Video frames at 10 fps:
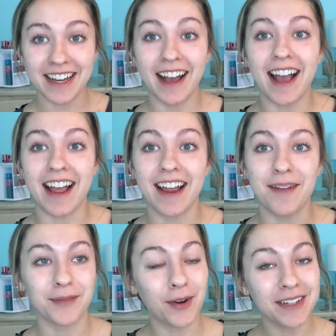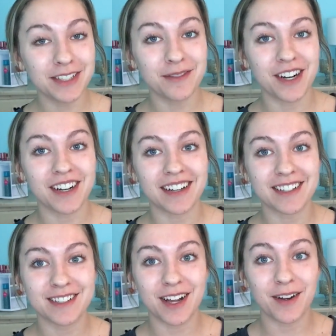I am going to work,
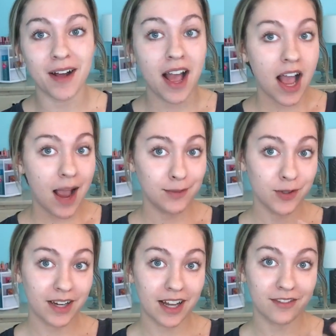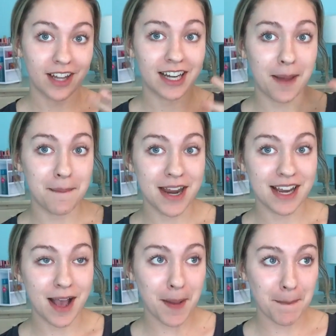so I'm doing kind of like a
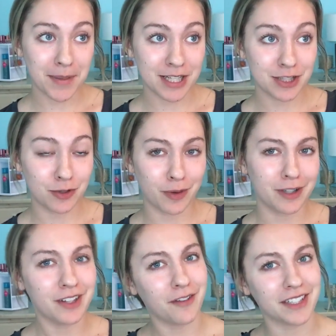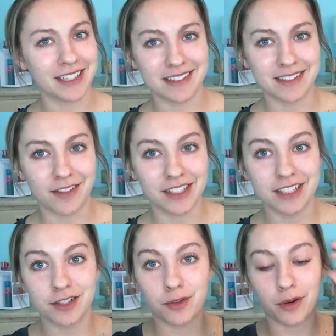makeup tutorial. Not really, because it's not really a
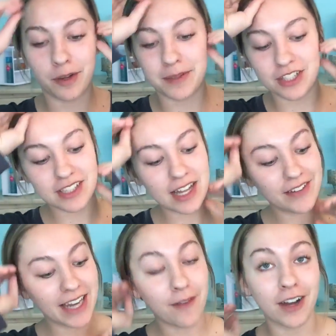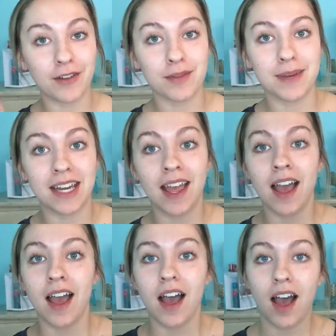tutorial, but just kind of a get ready with me
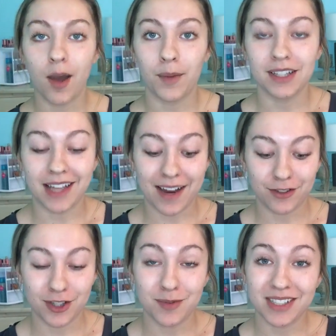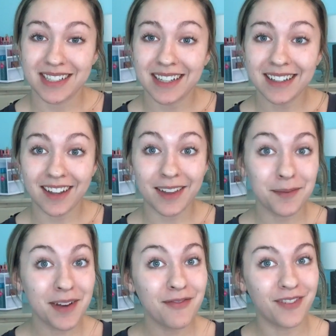live stream just because I thought that'd
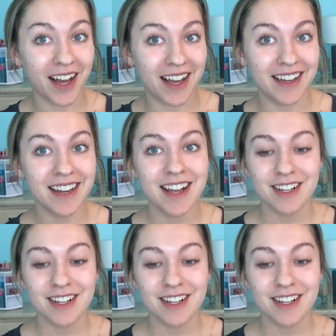be fun.